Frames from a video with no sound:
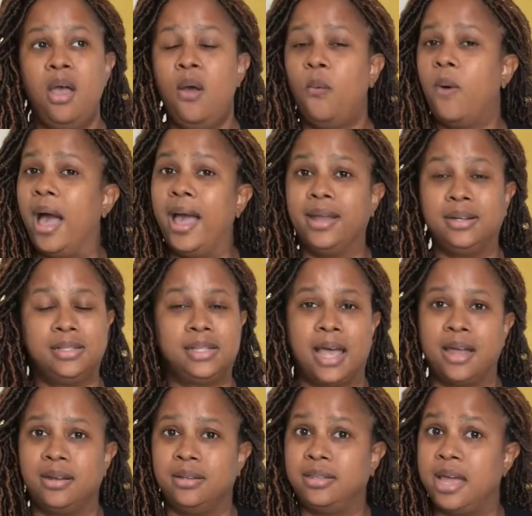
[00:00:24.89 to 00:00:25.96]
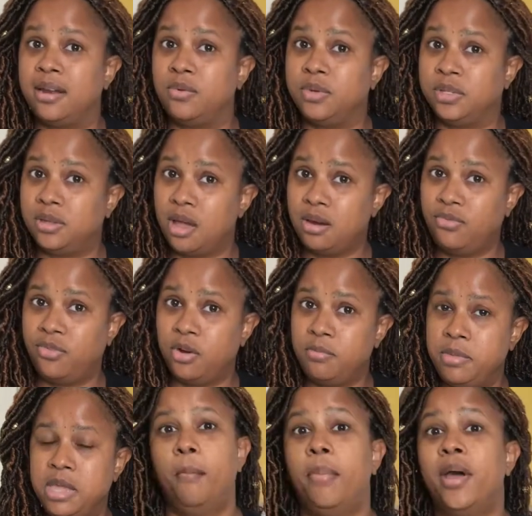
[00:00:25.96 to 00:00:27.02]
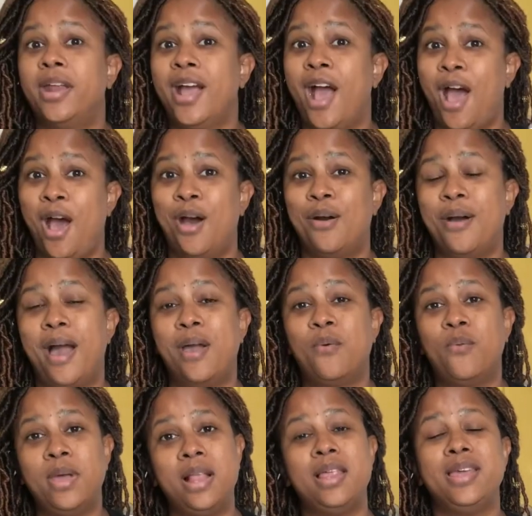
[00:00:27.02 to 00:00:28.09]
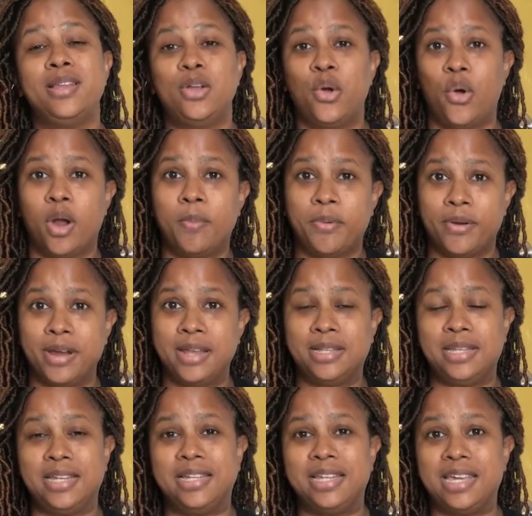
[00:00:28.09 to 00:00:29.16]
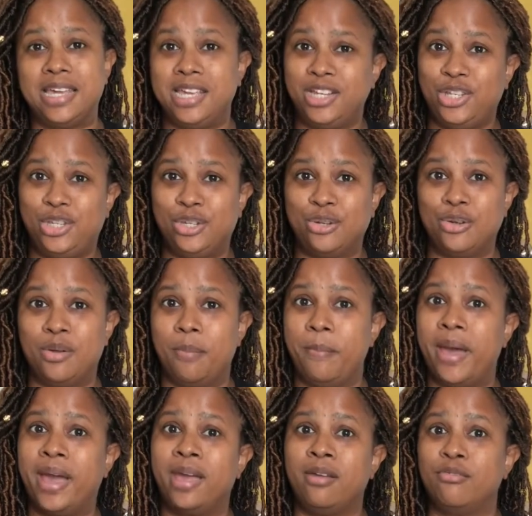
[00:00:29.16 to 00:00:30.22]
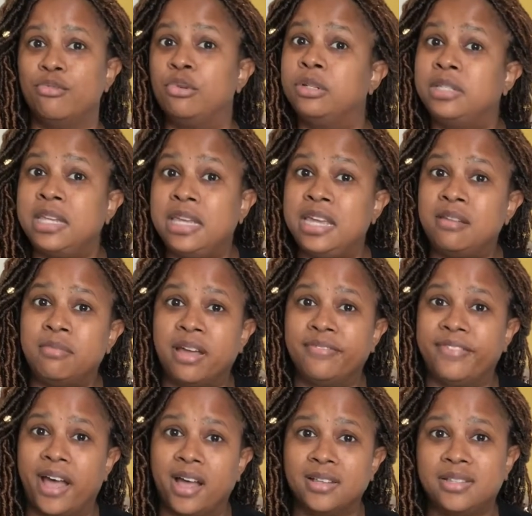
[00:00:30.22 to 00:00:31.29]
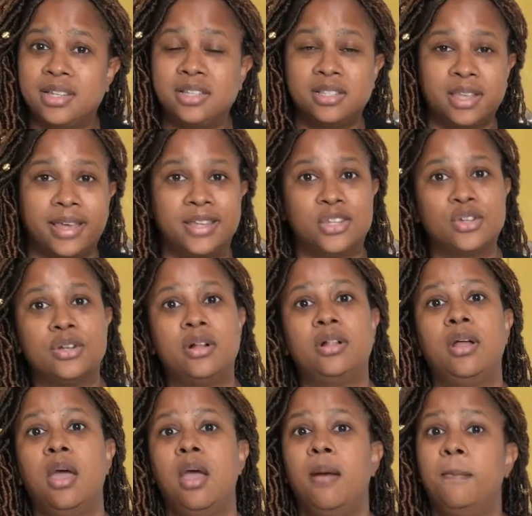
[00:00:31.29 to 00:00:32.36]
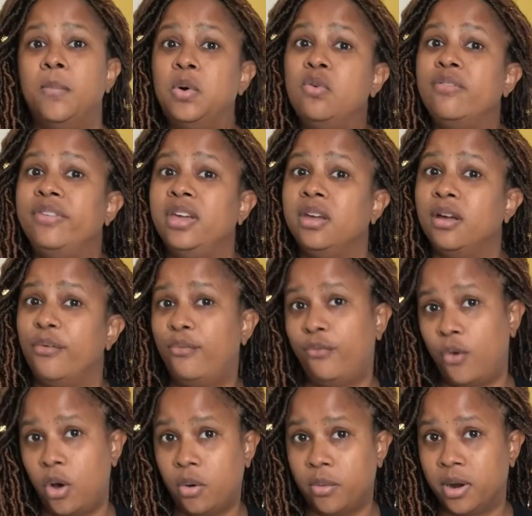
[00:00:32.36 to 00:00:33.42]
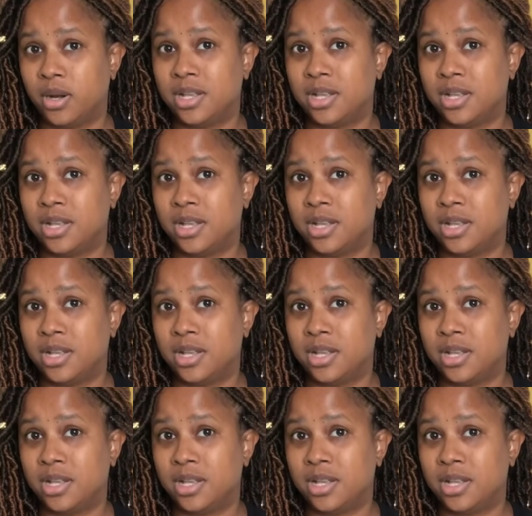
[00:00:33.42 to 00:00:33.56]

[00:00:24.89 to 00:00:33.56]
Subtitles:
why I decided that it was not for me, but how I will incorporate it into my routine, my fasting schedule moving forward.